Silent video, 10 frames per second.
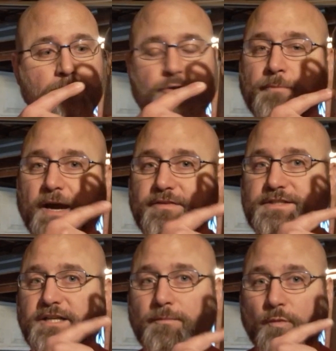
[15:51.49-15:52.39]
You buy this
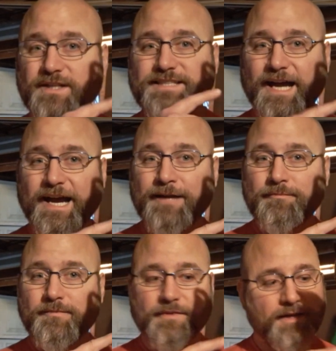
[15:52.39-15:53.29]
cup one time,
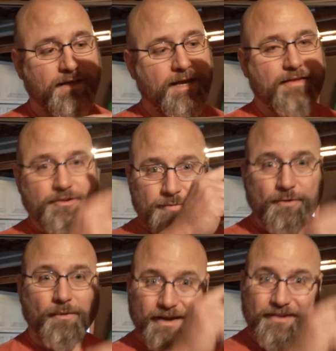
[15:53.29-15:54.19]
and then you
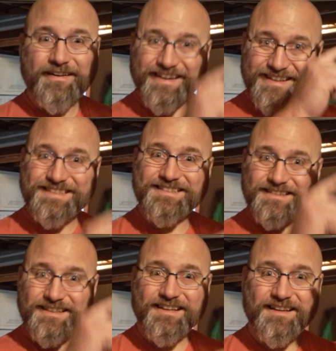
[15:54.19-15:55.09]
put water in it.
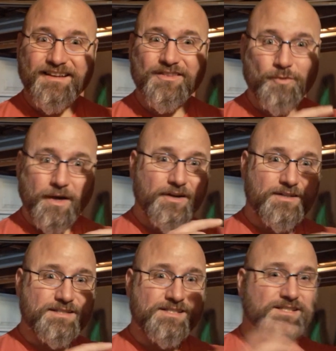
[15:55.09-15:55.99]
The water
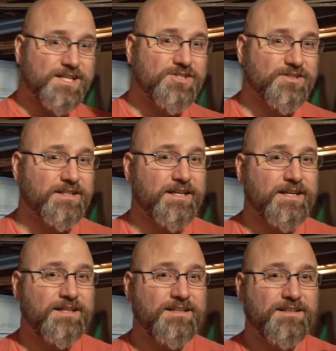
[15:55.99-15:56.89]
is
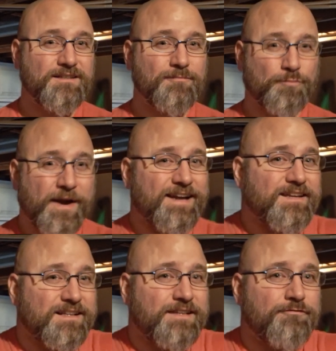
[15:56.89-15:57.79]
essentially
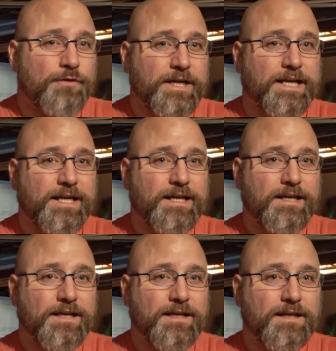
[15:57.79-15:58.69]
practically free.
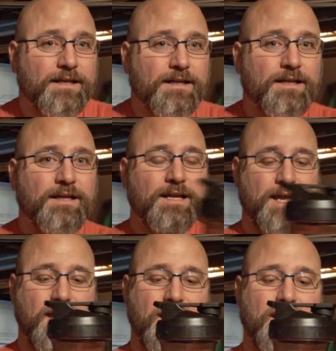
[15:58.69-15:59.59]

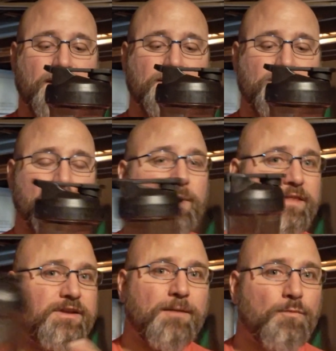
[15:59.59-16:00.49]
And you
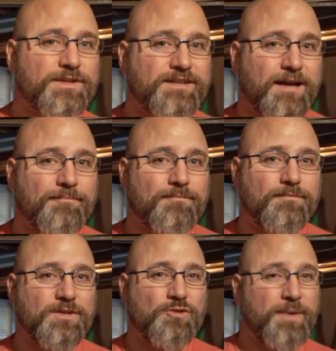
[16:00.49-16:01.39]
bought the cup one time. You